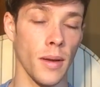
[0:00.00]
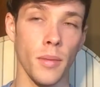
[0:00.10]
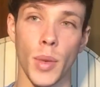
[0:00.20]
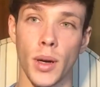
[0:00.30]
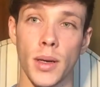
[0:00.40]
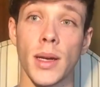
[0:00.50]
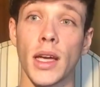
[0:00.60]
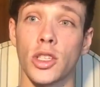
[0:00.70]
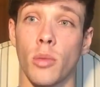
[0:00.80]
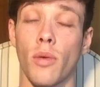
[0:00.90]
But
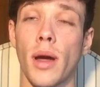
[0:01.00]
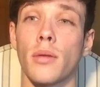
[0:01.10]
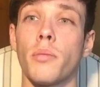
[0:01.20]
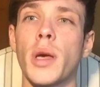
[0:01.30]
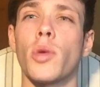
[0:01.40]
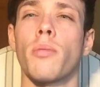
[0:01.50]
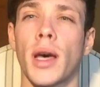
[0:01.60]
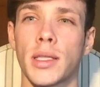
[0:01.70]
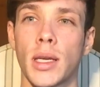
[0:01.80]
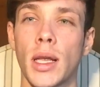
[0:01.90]
next time around, be more
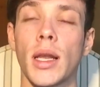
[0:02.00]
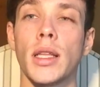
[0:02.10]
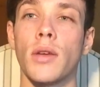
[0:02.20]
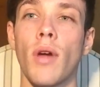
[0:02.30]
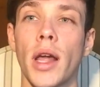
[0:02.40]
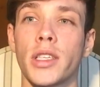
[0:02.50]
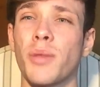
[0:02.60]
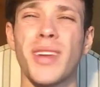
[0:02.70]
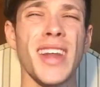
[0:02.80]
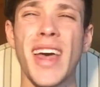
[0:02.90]
masculine, lead the relationship.
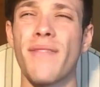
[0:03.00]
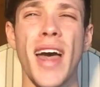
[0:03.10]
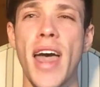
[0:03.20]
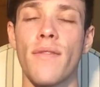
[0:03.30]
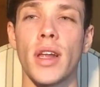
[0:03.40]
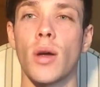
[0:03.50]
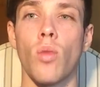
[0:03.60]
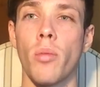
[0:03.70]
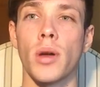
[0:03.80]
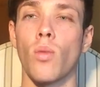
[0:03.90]
Never ever let a
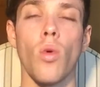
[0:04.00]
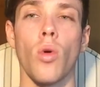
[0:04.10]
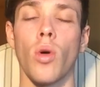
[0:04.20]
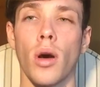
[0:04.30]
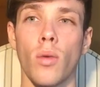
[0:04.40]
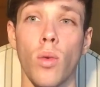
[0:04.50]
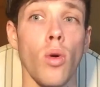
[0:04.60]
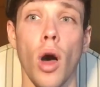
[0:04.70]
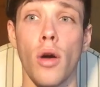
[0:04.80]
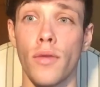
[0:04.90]
woman walk
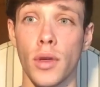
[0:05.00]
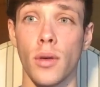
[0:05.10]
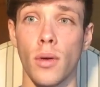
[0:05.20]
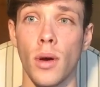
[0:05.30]
over you,